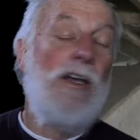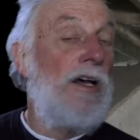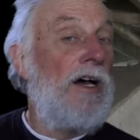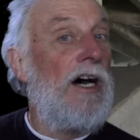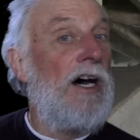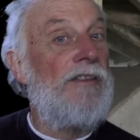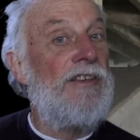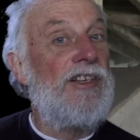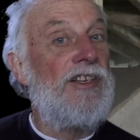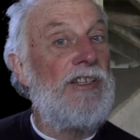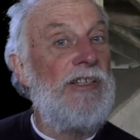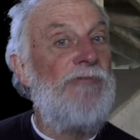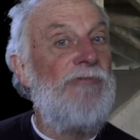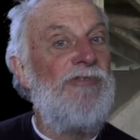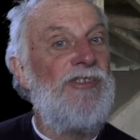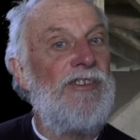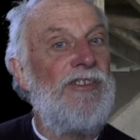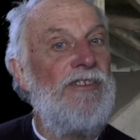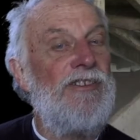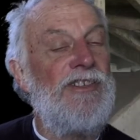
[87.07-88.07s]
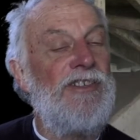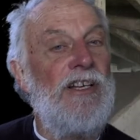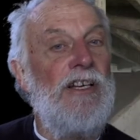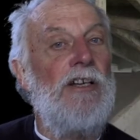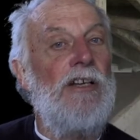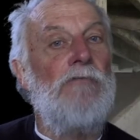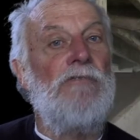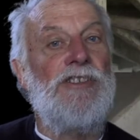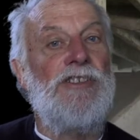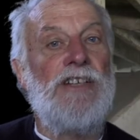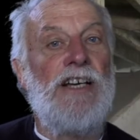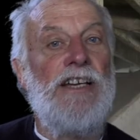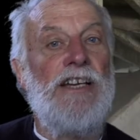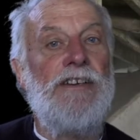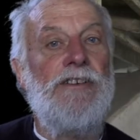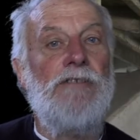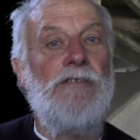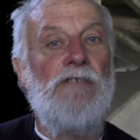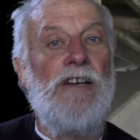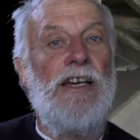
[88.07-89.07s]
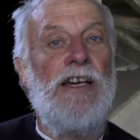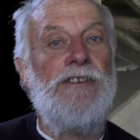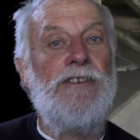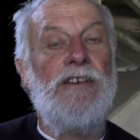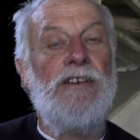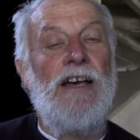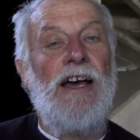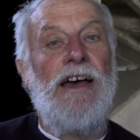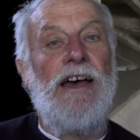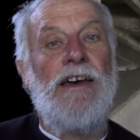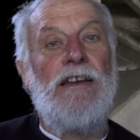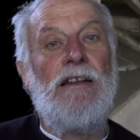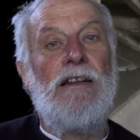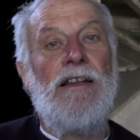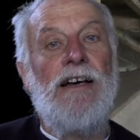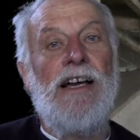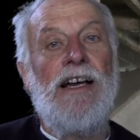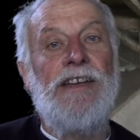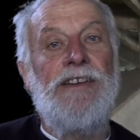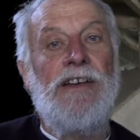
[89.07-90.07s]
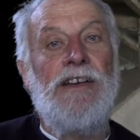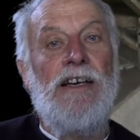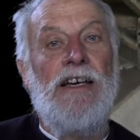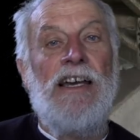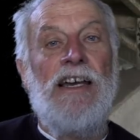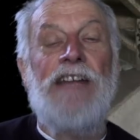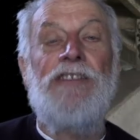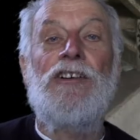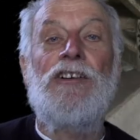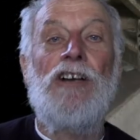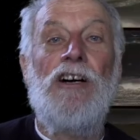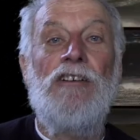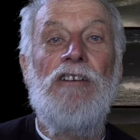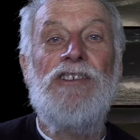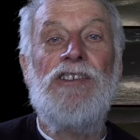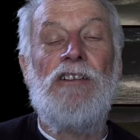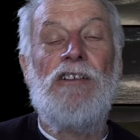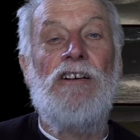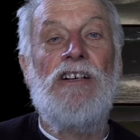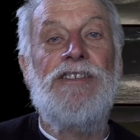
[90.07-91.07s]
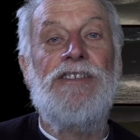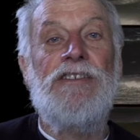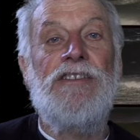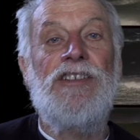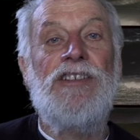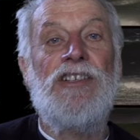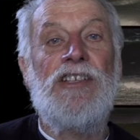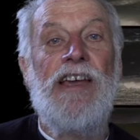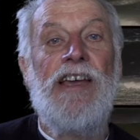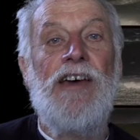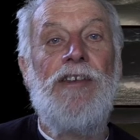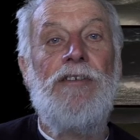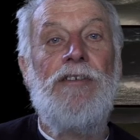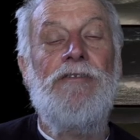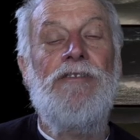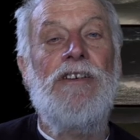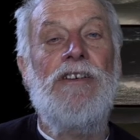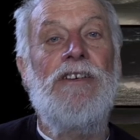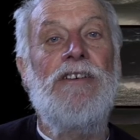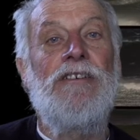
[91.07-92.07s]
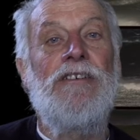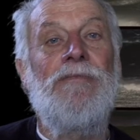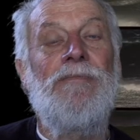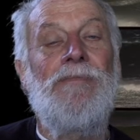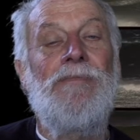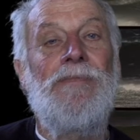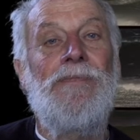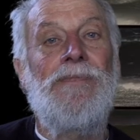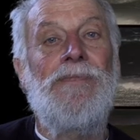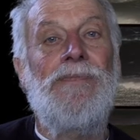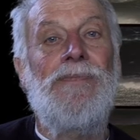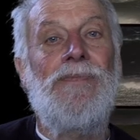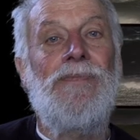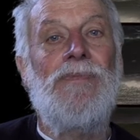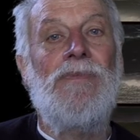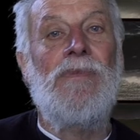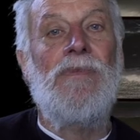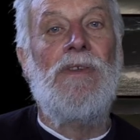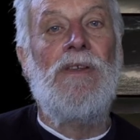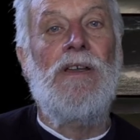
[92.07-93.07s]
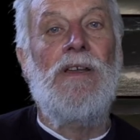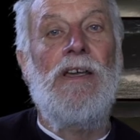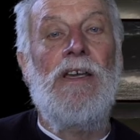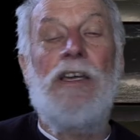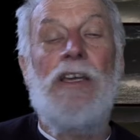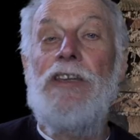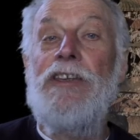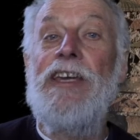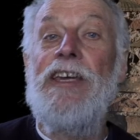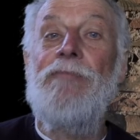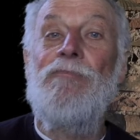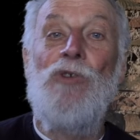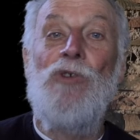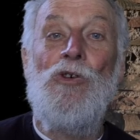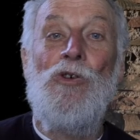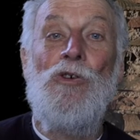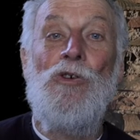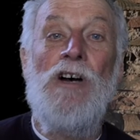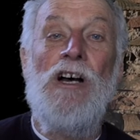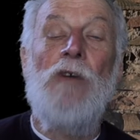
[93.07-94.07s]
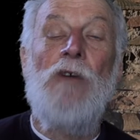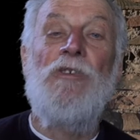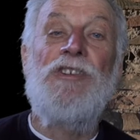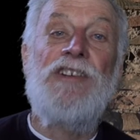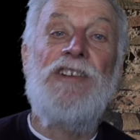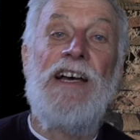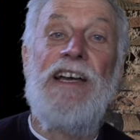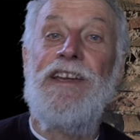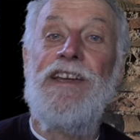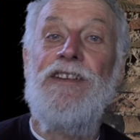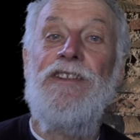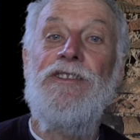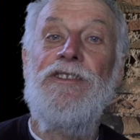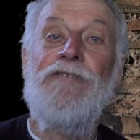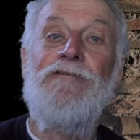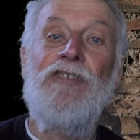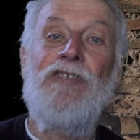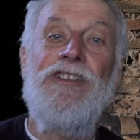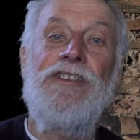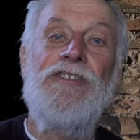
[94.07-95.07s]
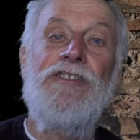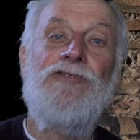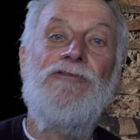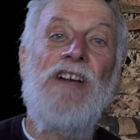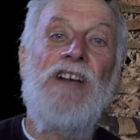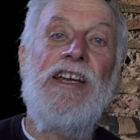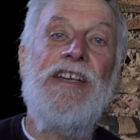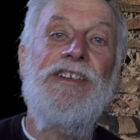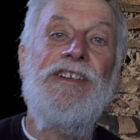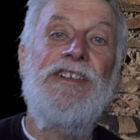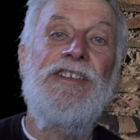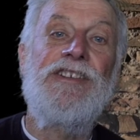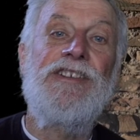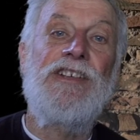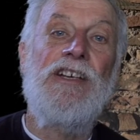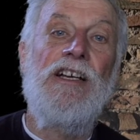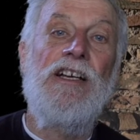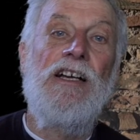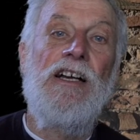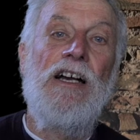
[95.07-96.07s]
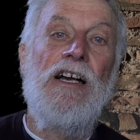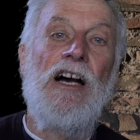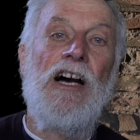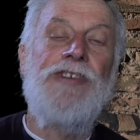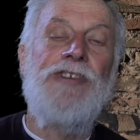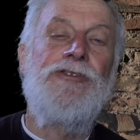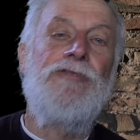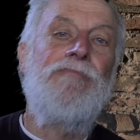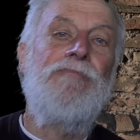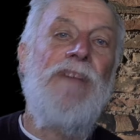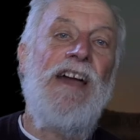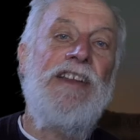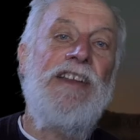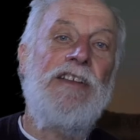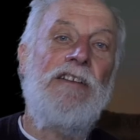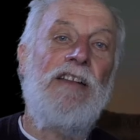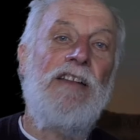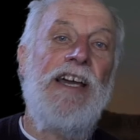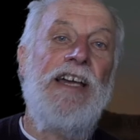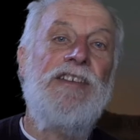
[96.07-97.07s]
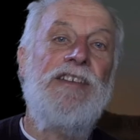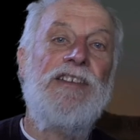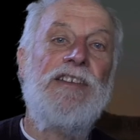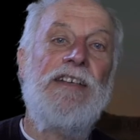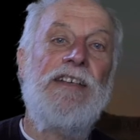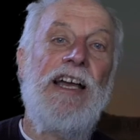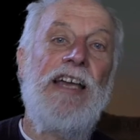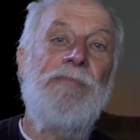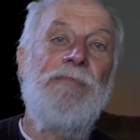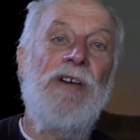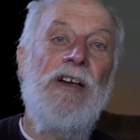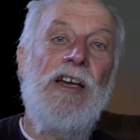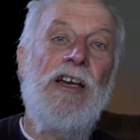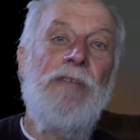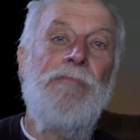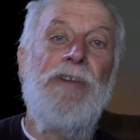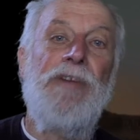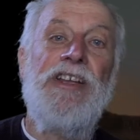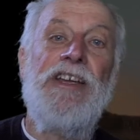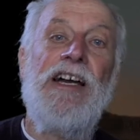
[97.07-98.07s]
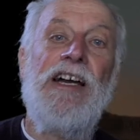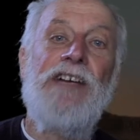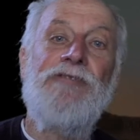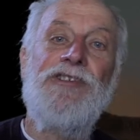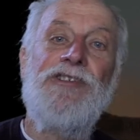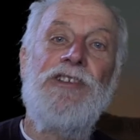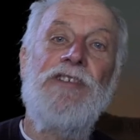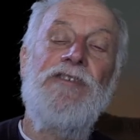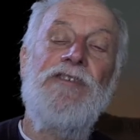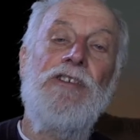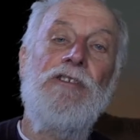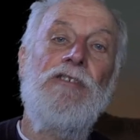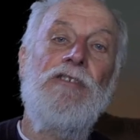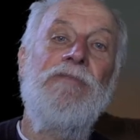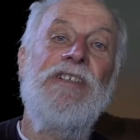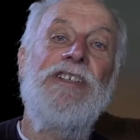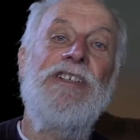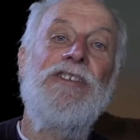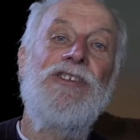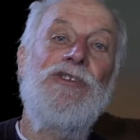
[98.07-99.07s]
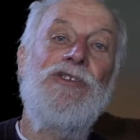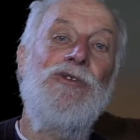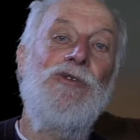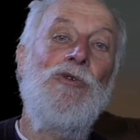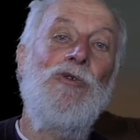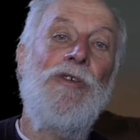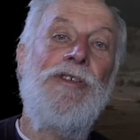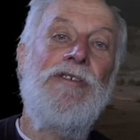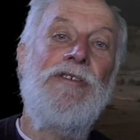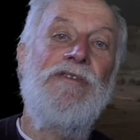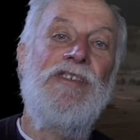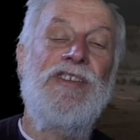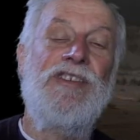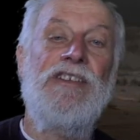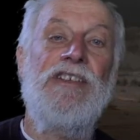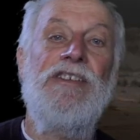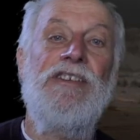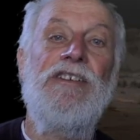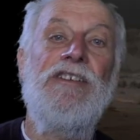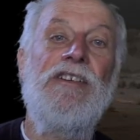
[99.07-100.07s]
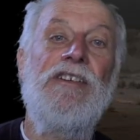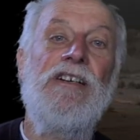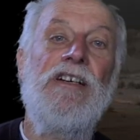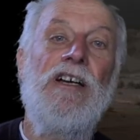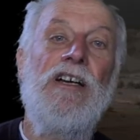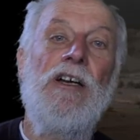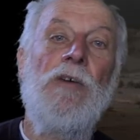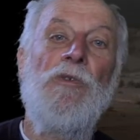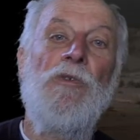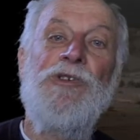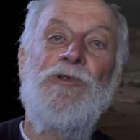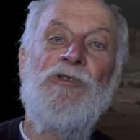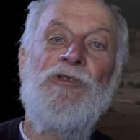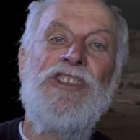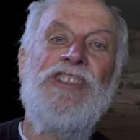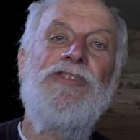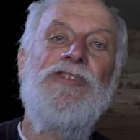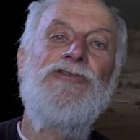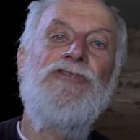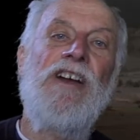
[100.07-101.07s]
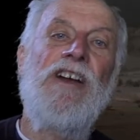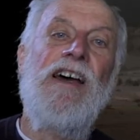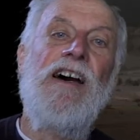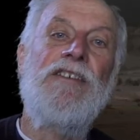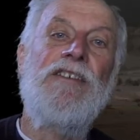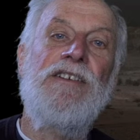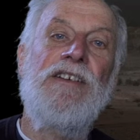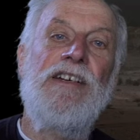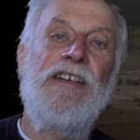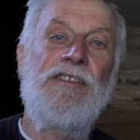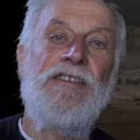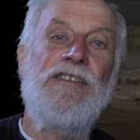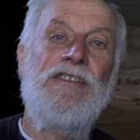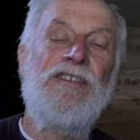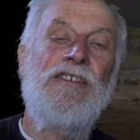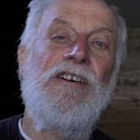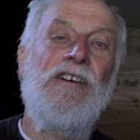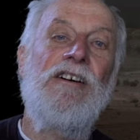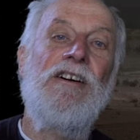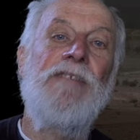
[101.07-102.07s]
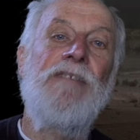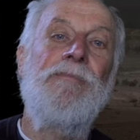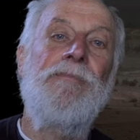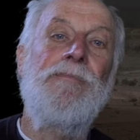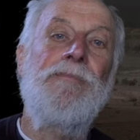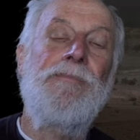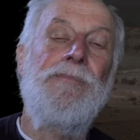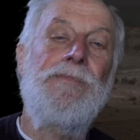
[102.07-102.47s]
Other sequences were taken around Adelaide and the coastline to the south of here. Yet more were taken in the Flinders Ranges, a dramatic landscape many hundreds of kilometres north of the city, which was in drought at the time.